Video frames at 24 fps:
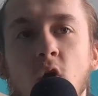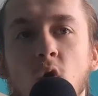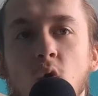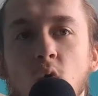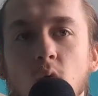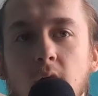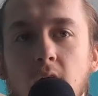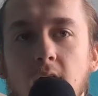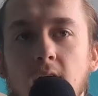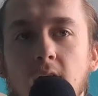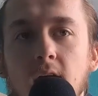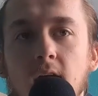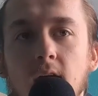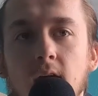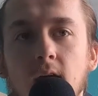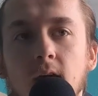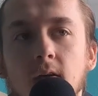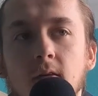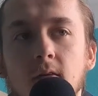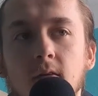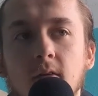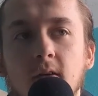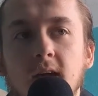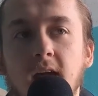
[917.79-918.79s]
okay
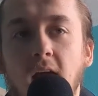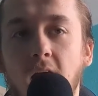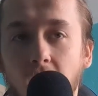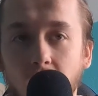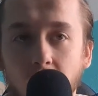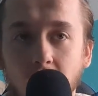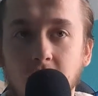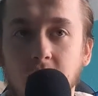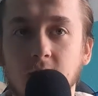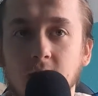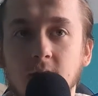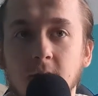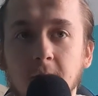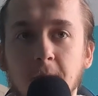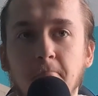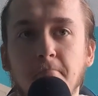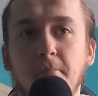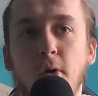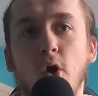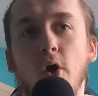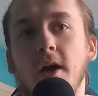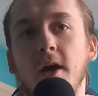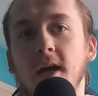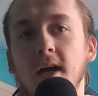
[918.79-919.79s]
character,
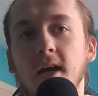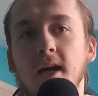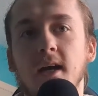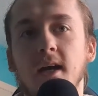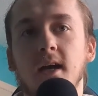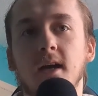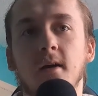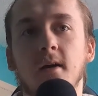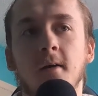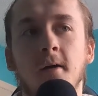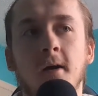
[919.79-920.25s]
but he